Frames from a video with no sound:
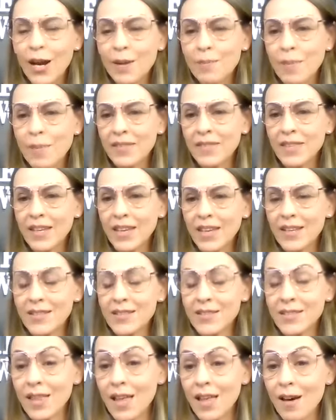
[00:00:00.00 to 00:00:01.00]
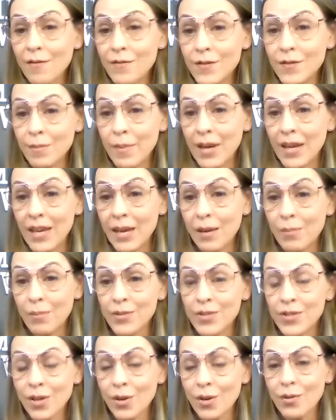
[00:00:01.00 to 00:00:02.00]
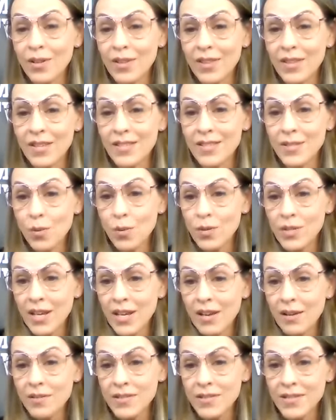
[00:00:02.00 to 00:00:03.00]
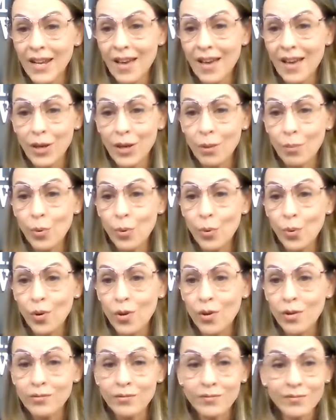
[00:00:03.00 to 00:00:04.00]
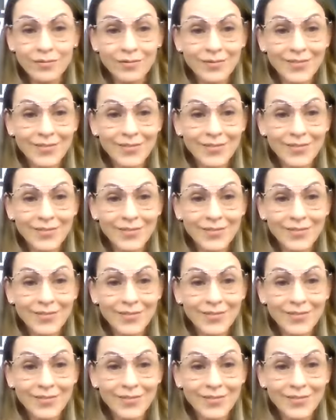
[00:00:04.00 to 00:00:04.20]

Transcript: I bet the kids loved being able to go to these hotels and having a pool.